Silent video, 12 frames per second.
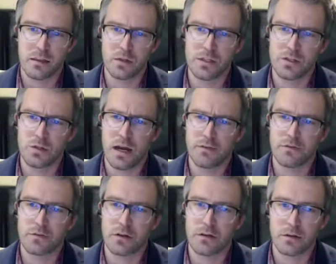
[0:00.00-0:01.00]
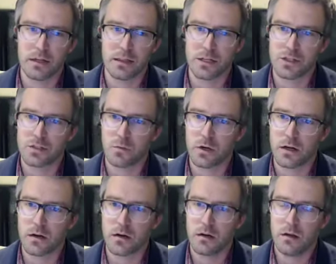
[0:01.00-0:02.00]
that we do after every election,
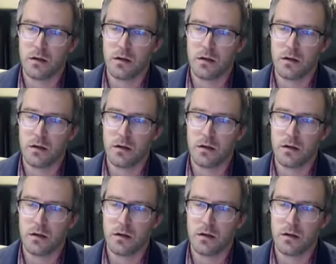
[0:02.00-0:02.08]
where